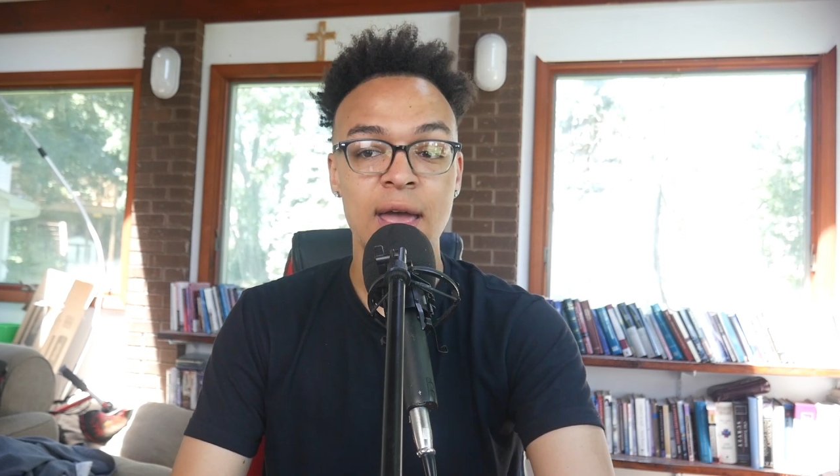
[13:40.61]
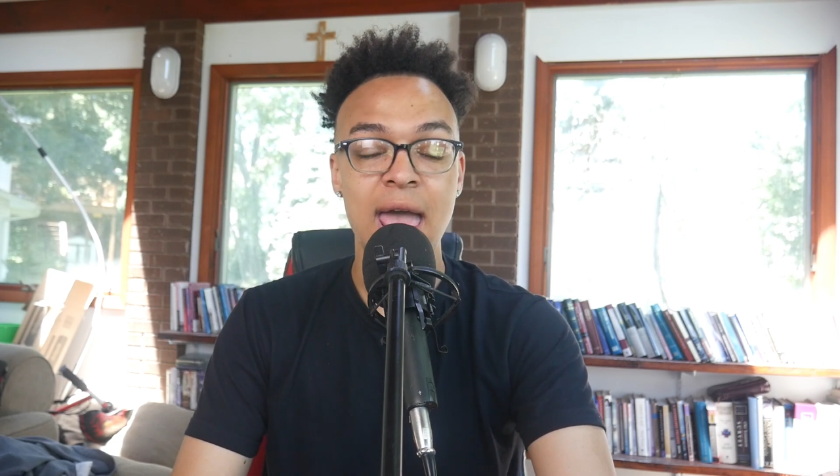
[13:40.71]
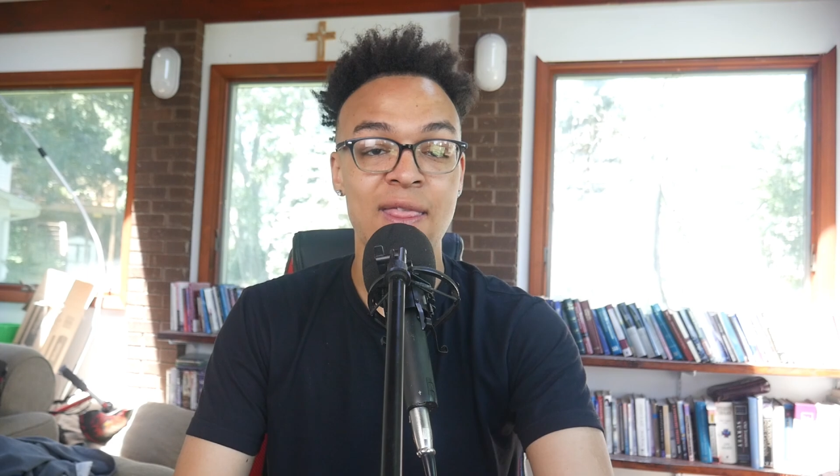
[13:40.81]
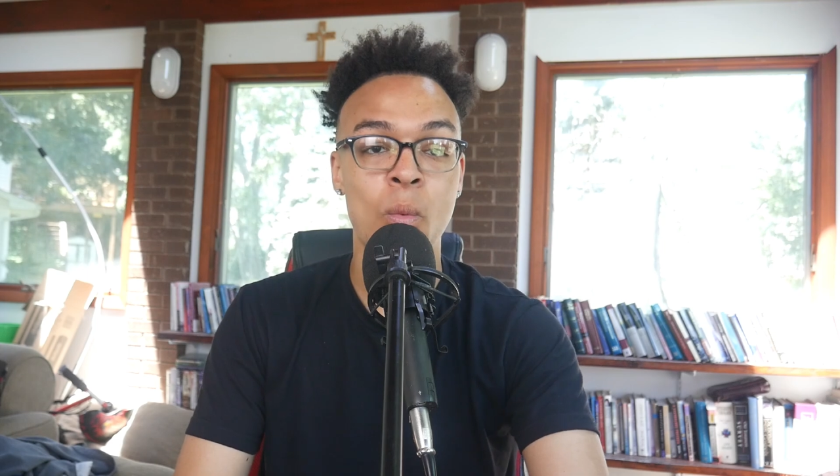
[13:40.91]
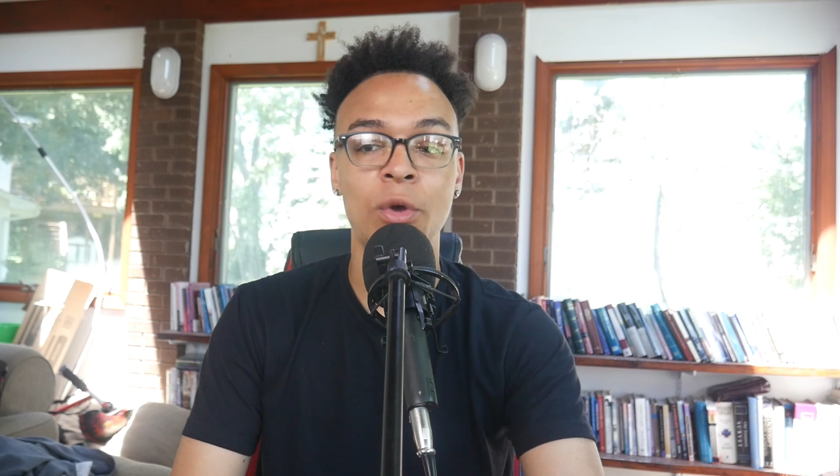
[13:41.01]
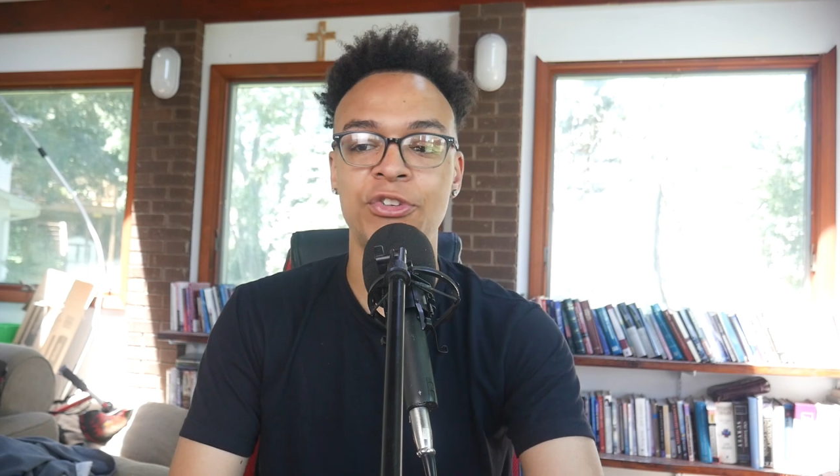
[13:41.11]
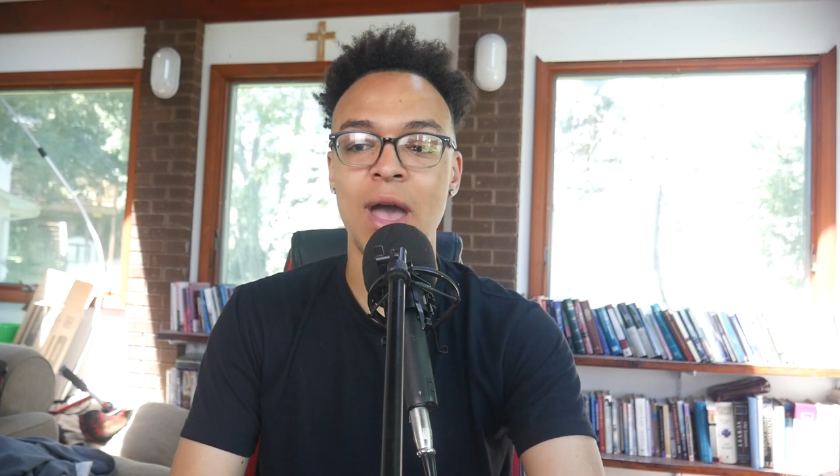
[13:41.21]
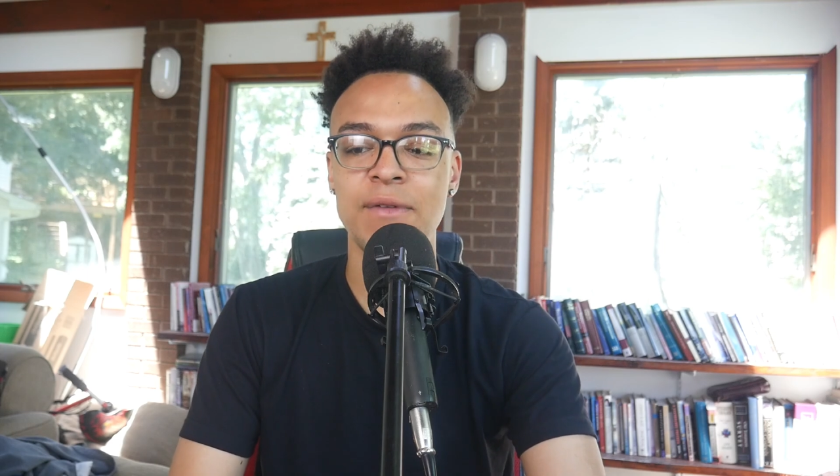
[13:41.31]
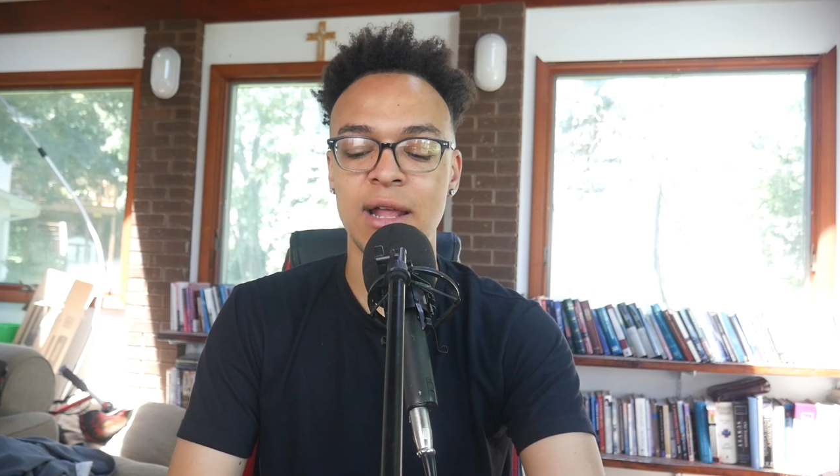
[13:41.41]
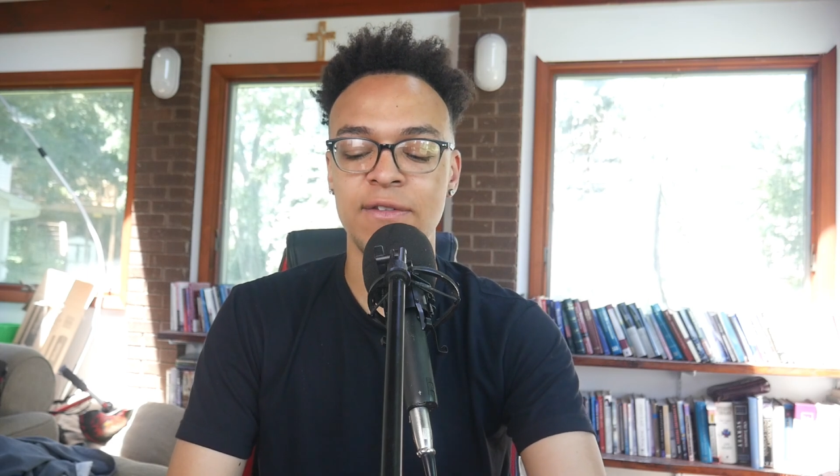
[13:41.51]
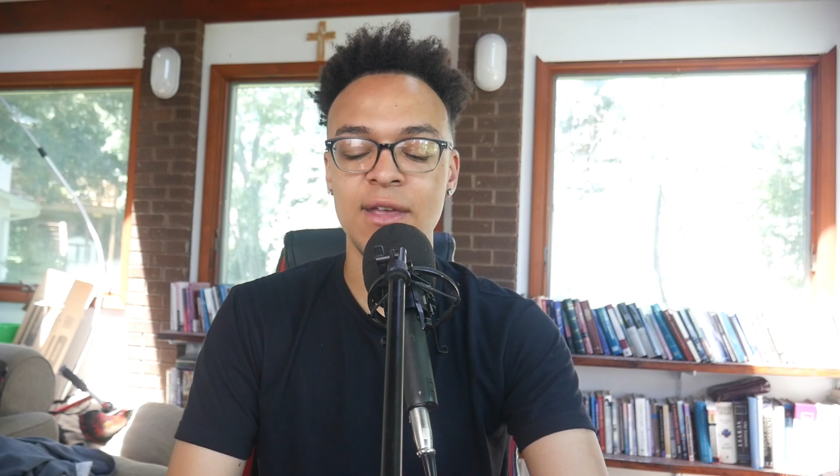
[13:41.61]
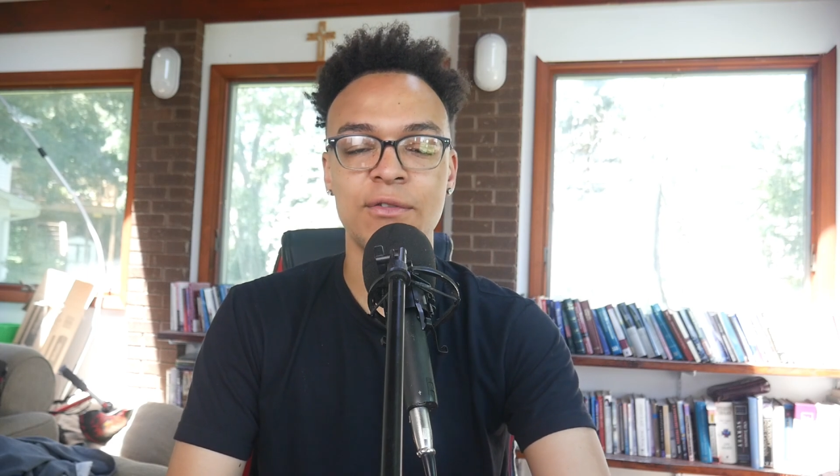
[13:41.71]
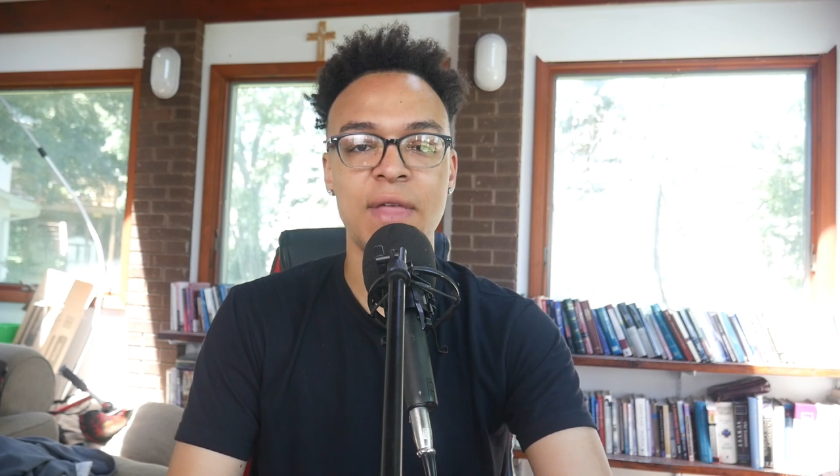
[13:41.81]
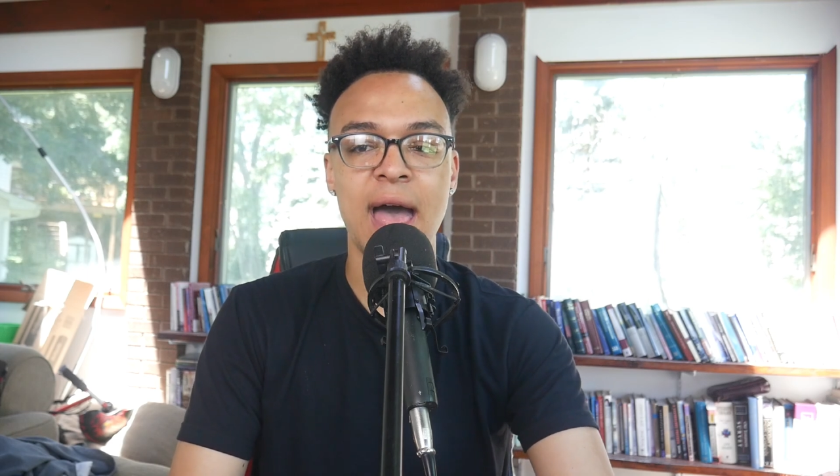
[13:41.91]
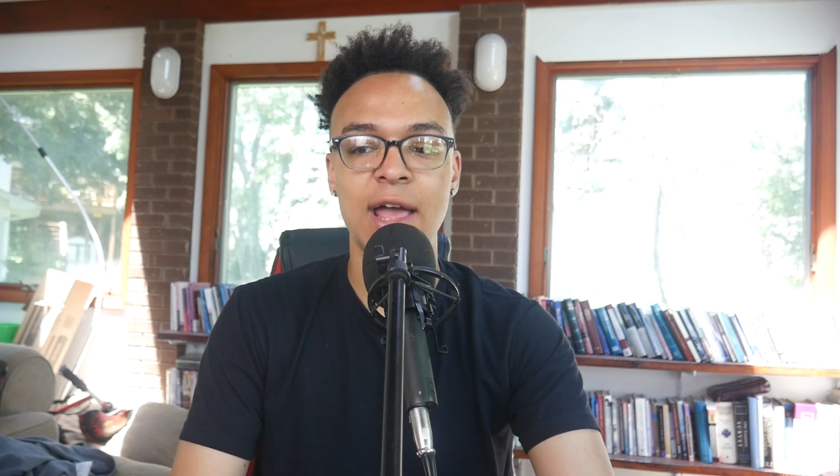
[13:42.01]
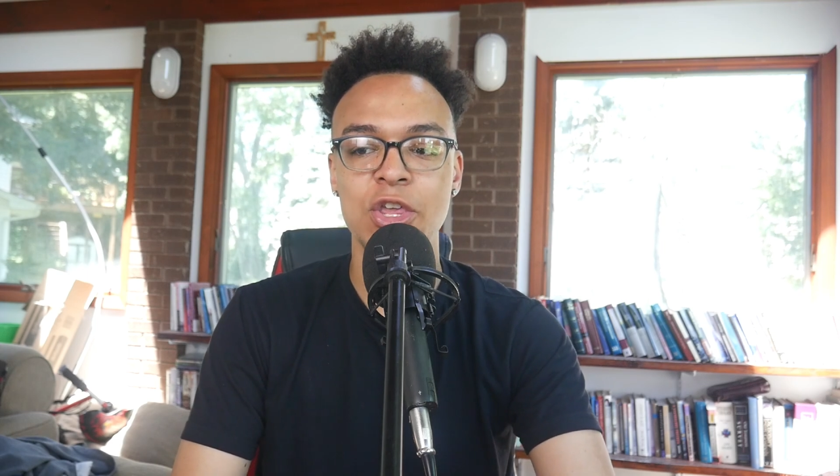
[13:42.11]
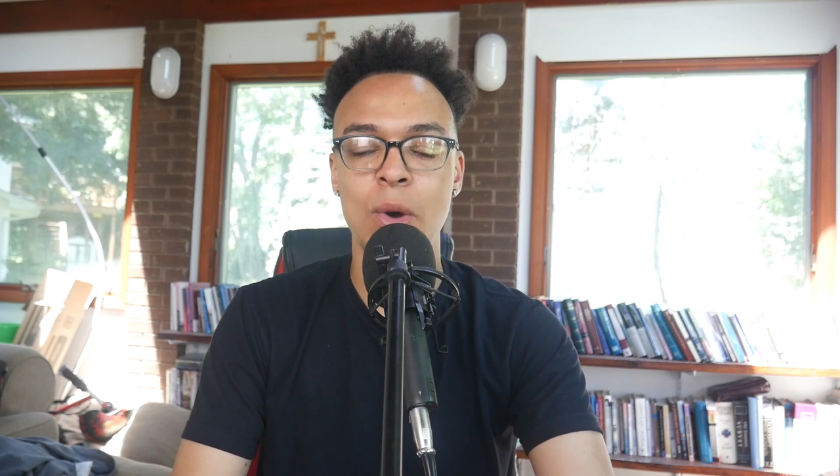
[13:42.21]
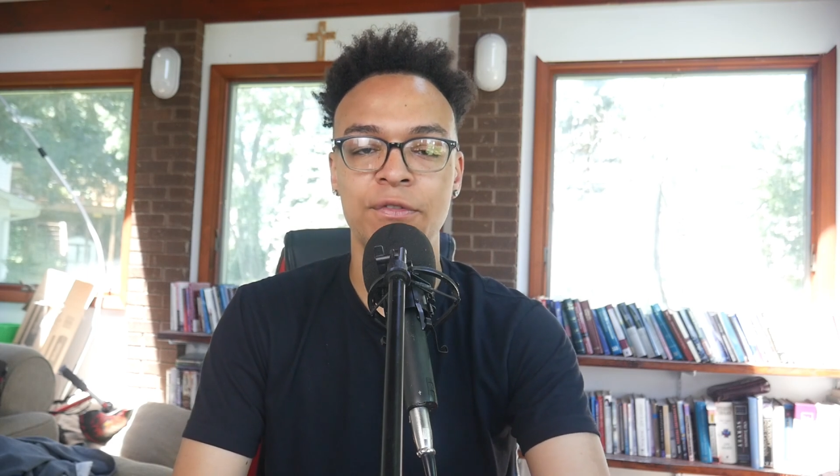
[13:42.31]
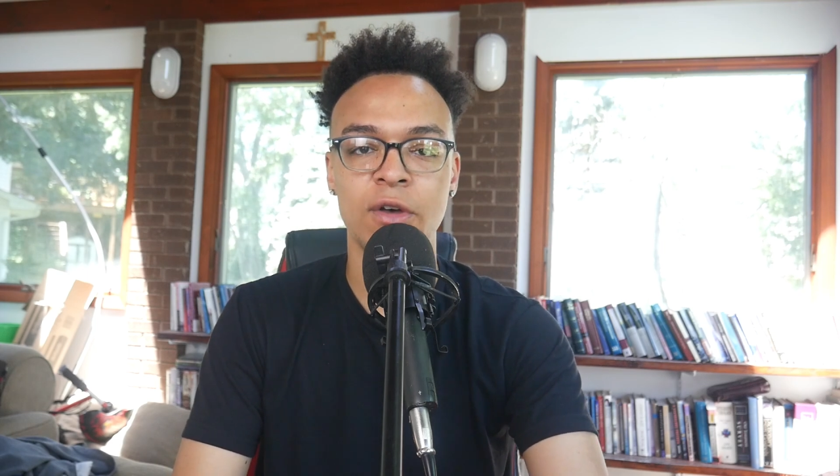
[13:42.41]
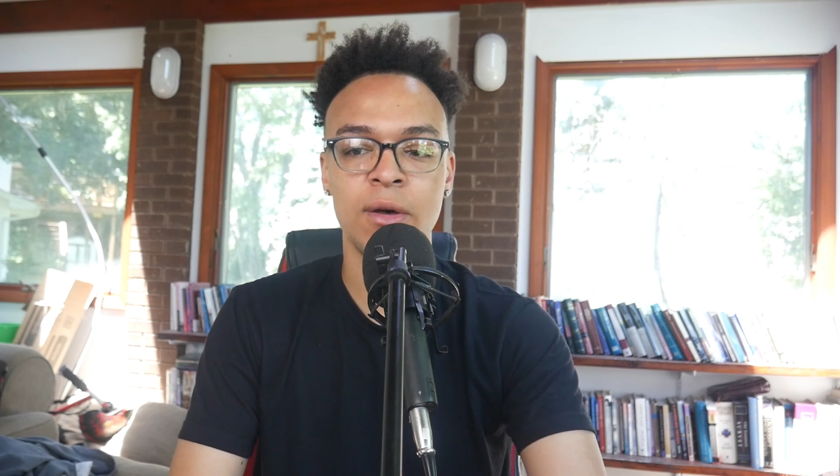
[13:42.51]
And then once you have an idea of that, you
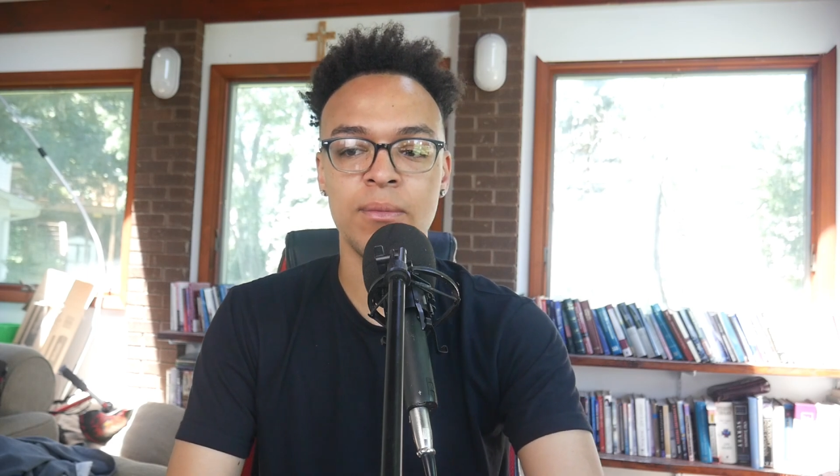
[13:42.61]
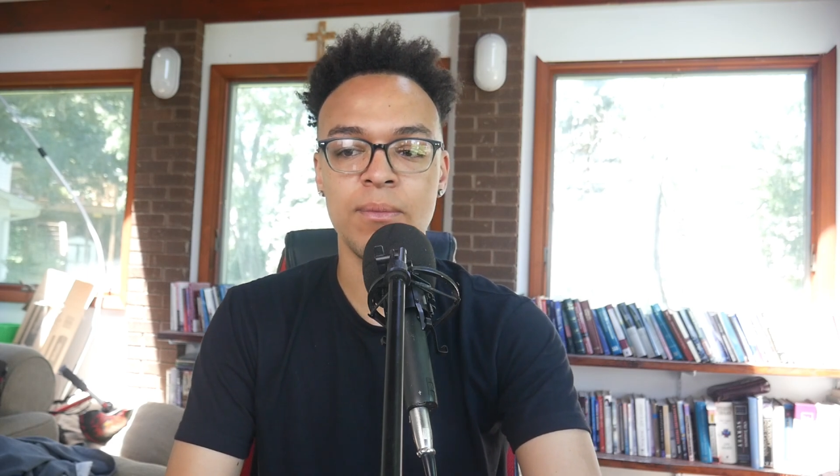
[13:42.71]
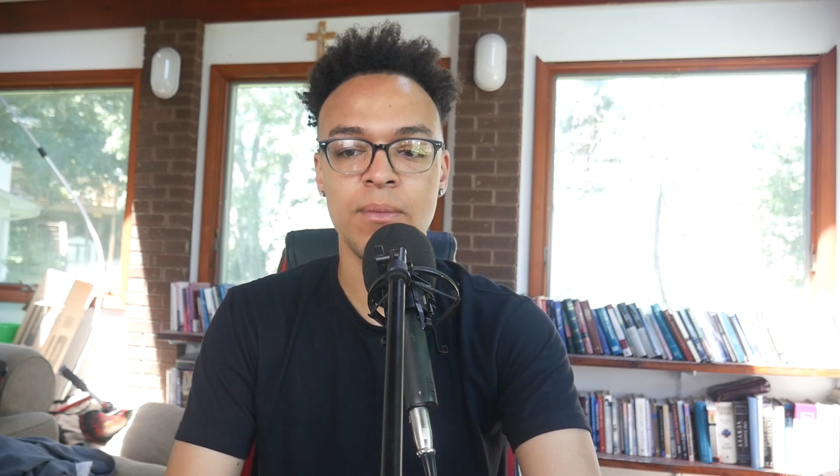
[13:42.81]
have to